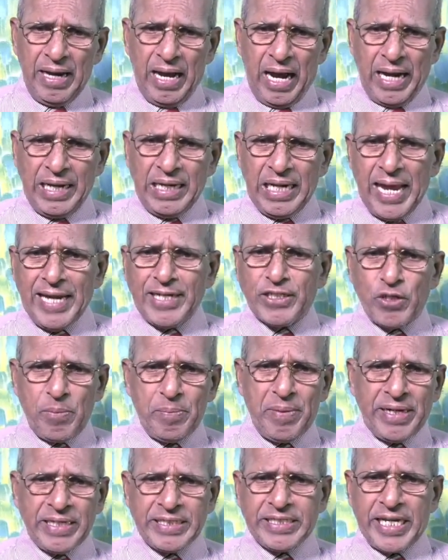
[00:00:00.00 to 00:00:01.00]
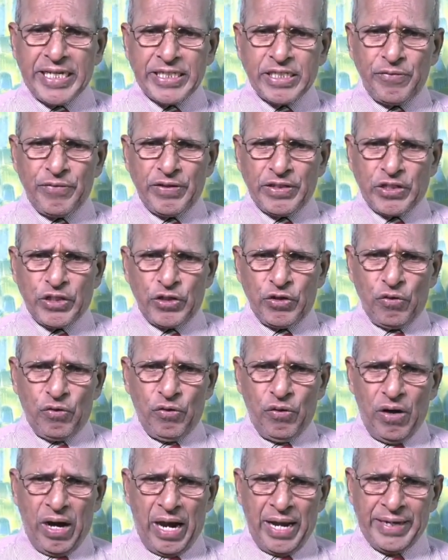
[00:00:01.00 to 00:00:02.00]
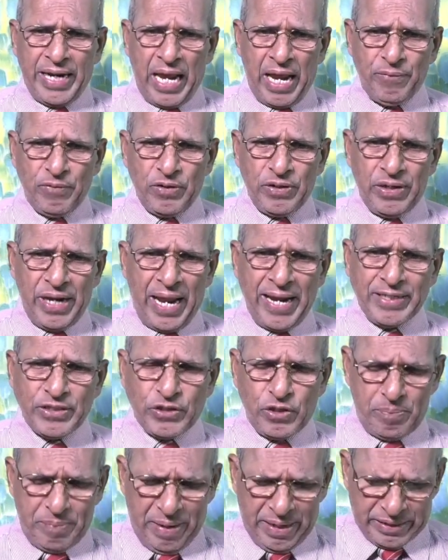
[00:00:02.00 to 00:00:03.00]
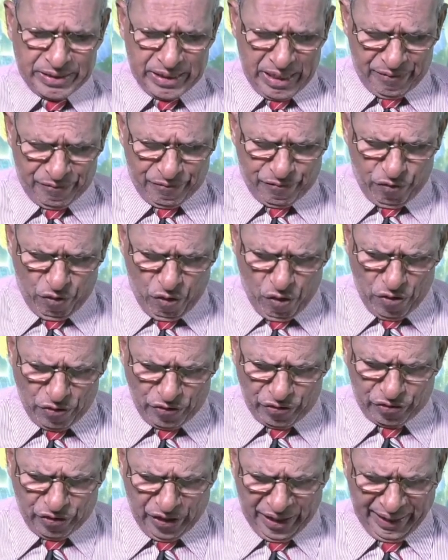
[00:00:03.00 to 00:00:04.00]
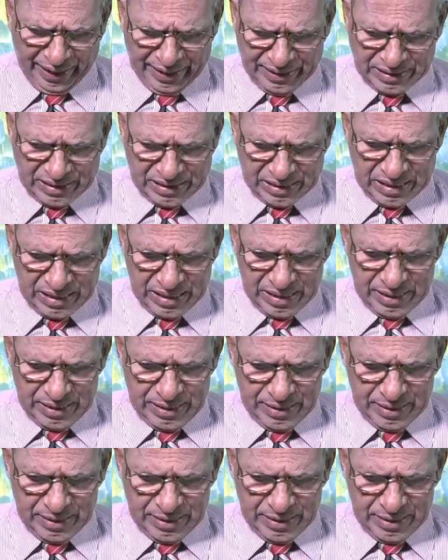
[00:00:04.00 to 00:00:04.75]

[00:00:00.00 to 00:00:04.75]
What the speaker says: I like to meditate with you, and I would like to mention four things